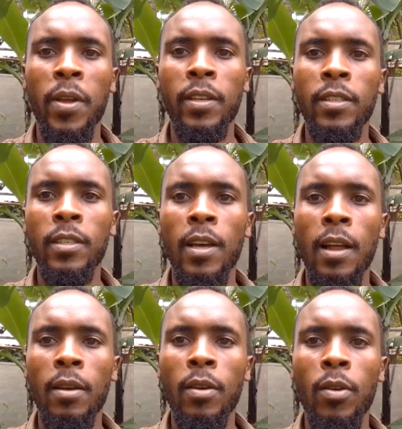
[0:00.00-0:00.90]
Pumpkins
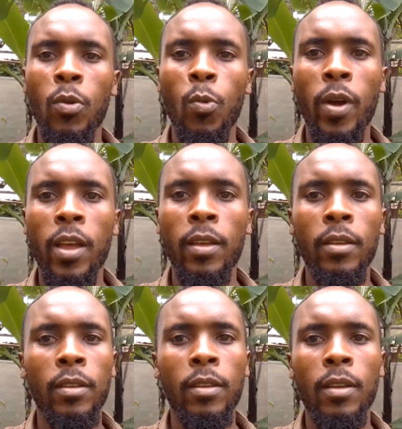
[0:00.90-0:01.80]
can
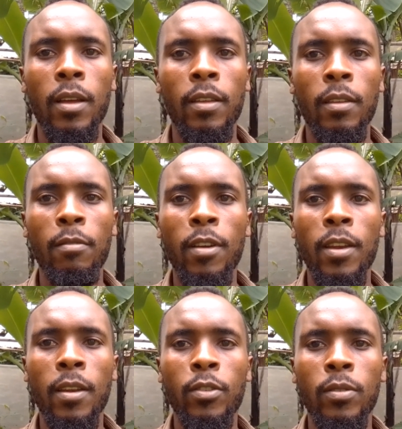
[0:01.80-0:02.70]
weigh
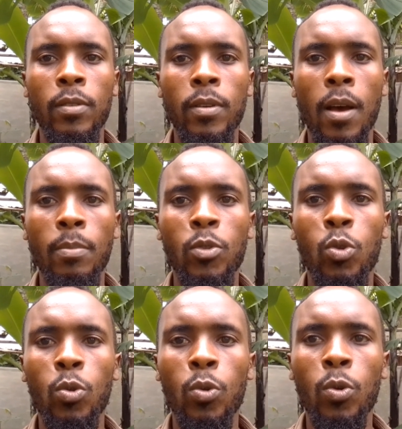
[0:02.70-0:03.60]
even up
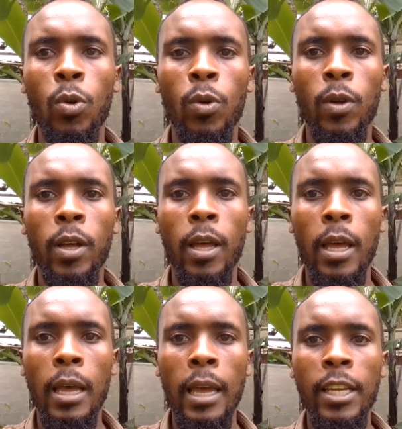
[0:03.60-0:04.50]
to
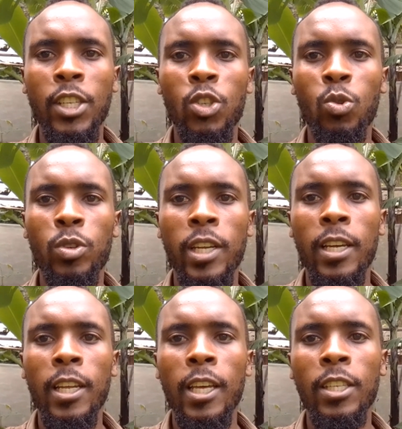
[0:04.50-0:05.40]
8 to
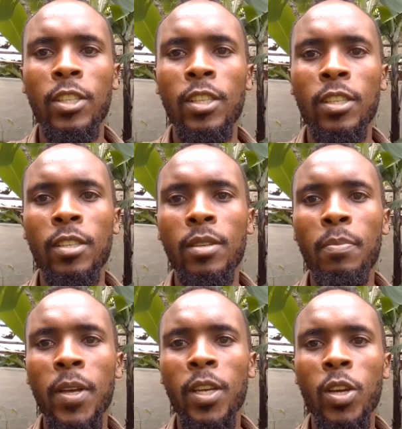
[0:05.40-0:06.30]
10 kgs
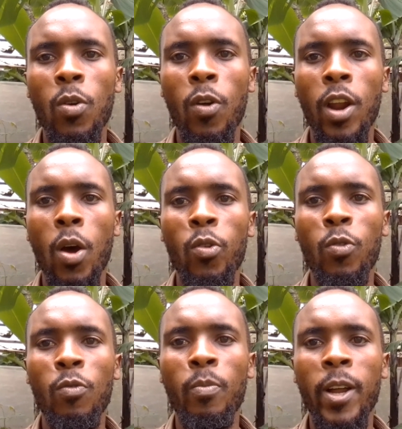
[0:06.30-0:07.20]
depending on how
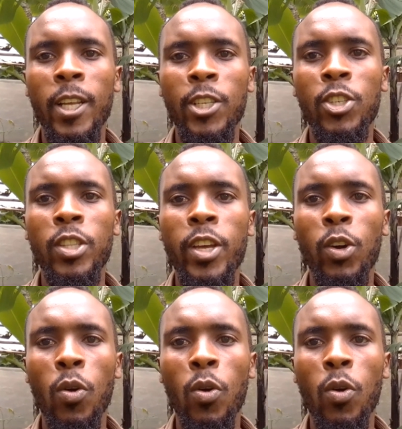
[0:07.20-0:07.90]
you've managed the